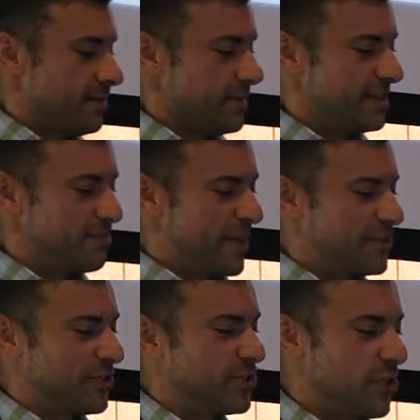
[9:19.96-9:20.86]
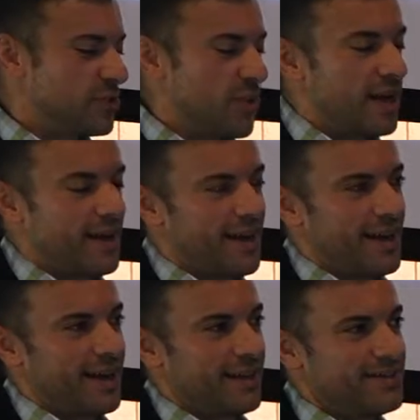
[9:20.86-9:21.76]
This picture shows what
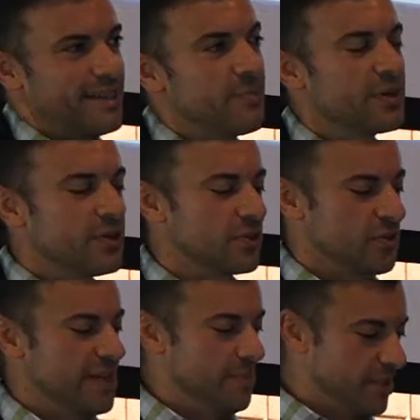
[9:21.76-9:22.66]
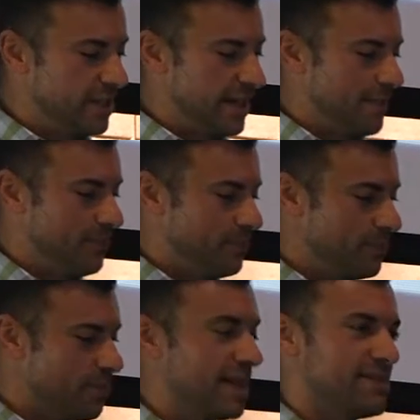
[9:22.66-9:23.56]
a typical green
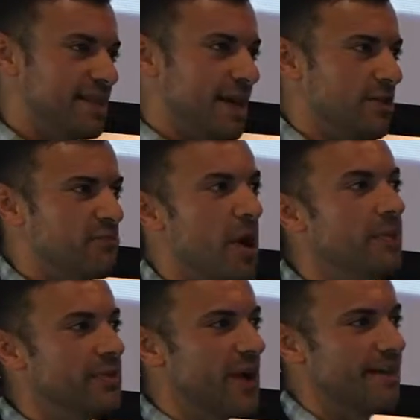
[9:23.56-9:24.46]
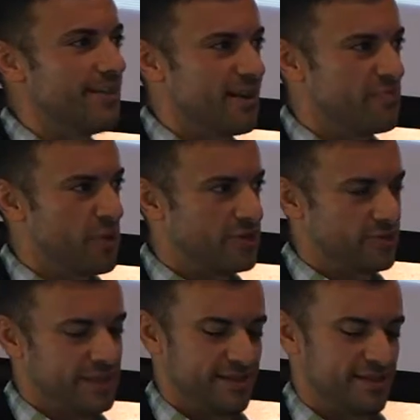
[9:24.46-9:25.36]
building might say. You've probably read a lot of press
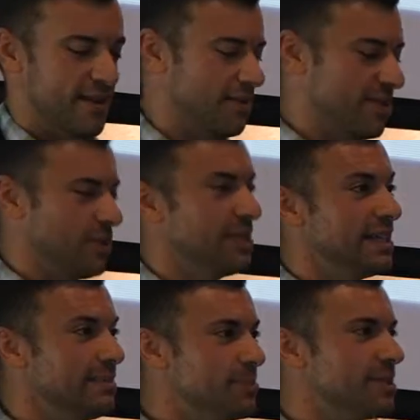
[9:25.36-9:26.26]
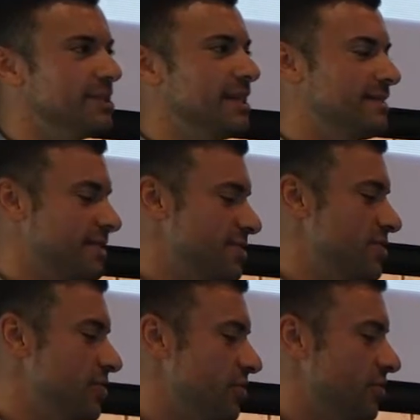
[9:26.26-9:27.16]
releases on LEED buildings and
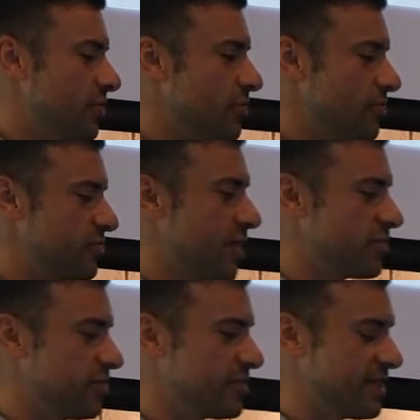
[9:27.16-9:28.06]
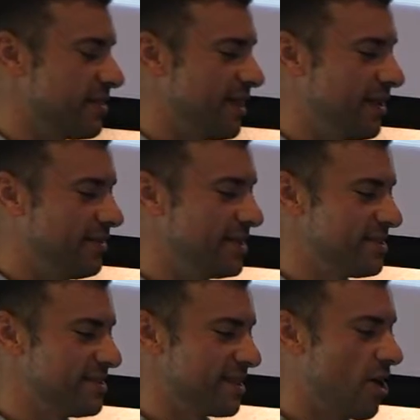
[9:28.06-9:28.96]
new structures, and
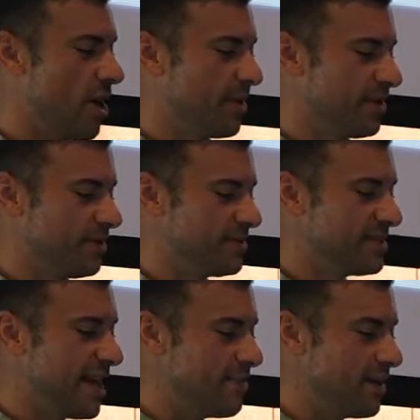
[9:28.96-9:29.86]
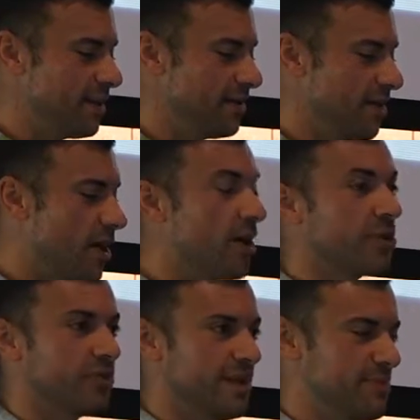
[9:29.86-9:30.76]
this is a common statement.
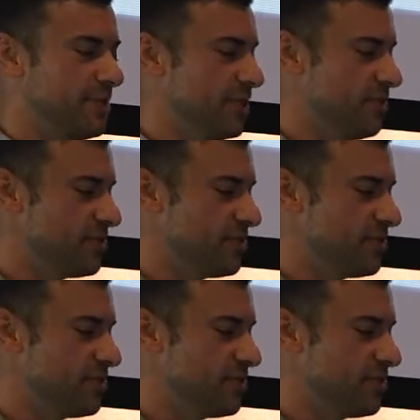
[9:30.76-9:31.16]
Our green building